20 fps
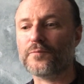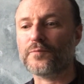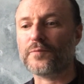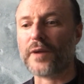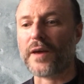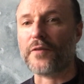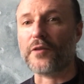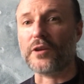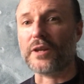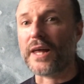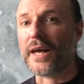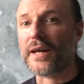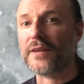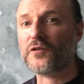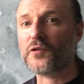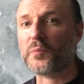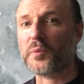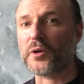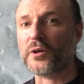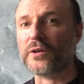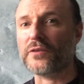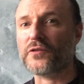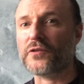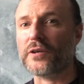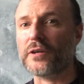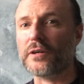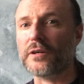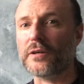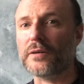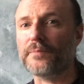the land spirits
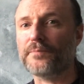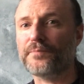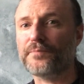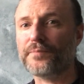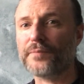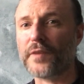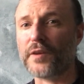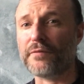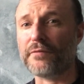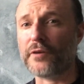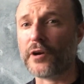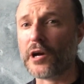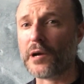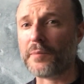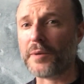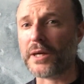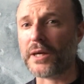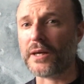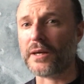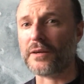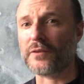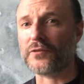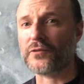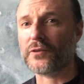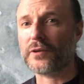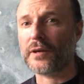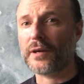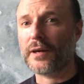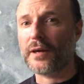here and the fairy beings,